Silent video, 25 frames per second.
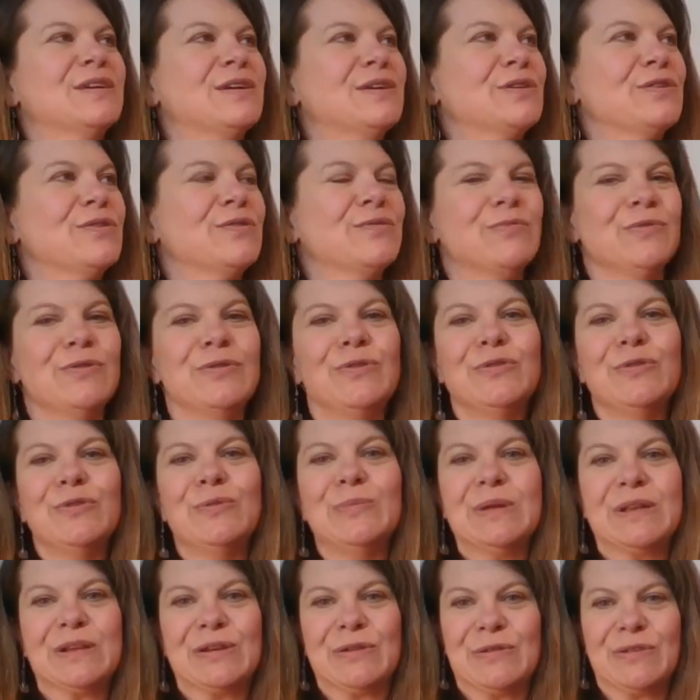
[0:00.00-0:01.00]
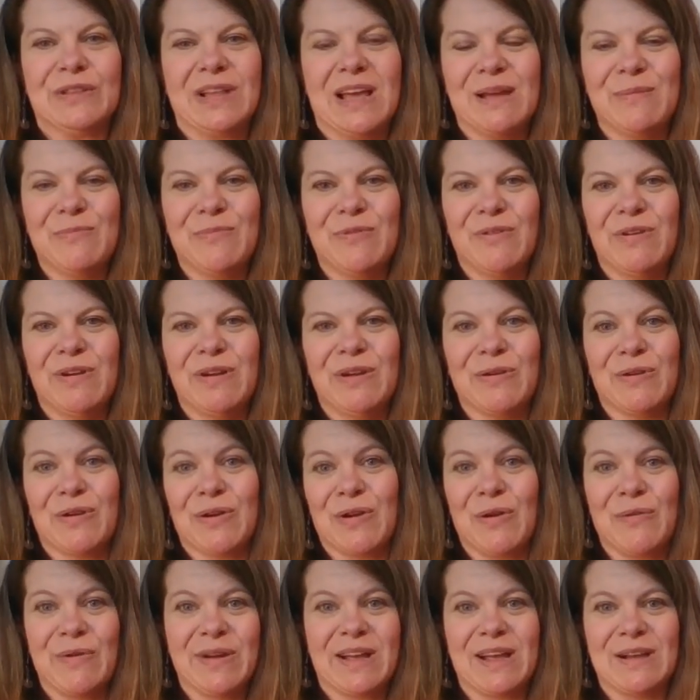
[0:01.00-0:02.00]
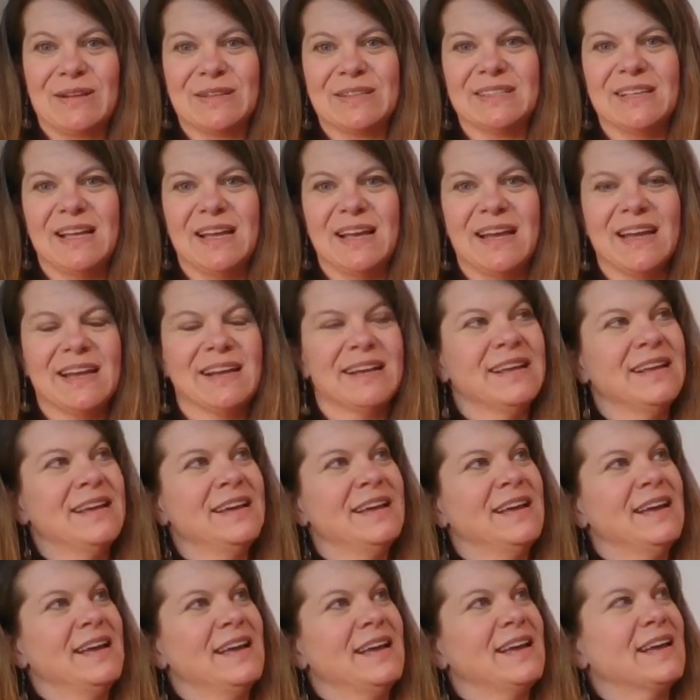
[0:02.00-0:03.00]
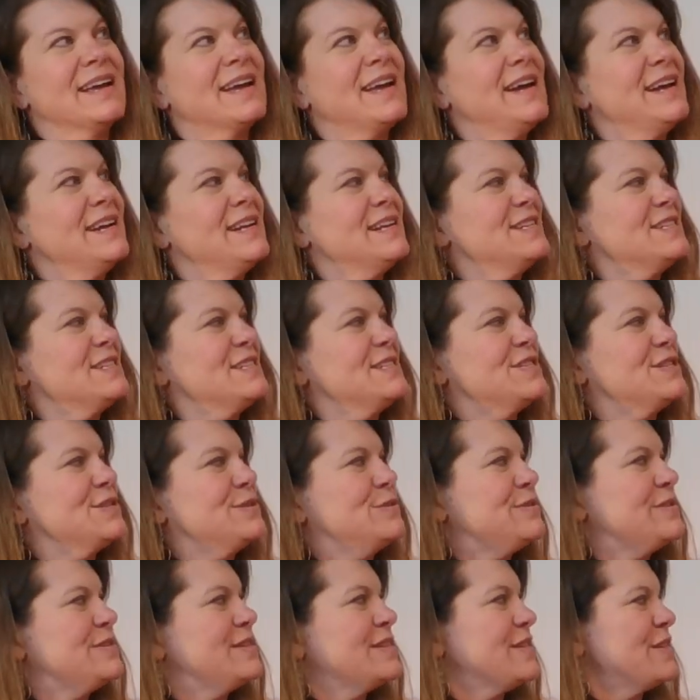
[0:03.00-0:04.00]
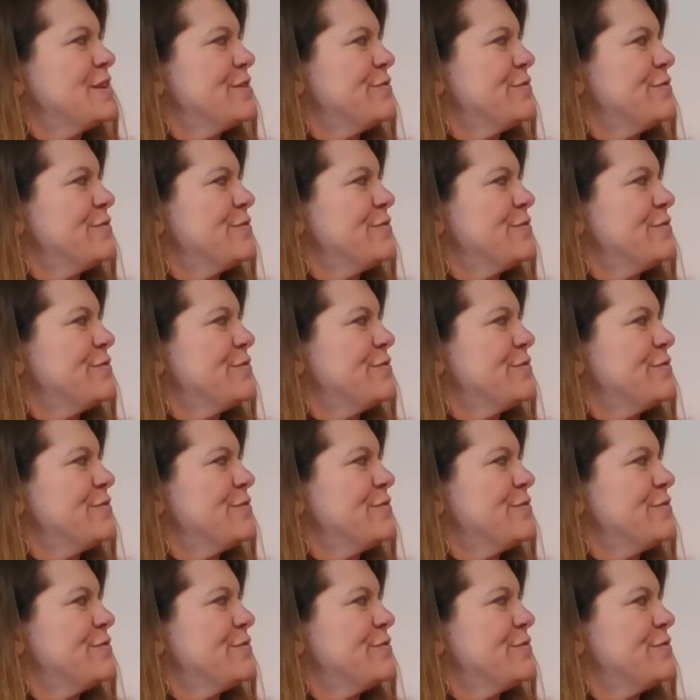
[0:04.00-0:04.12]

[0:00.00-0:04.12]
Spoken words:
your room and your library or going outside and kind of just using the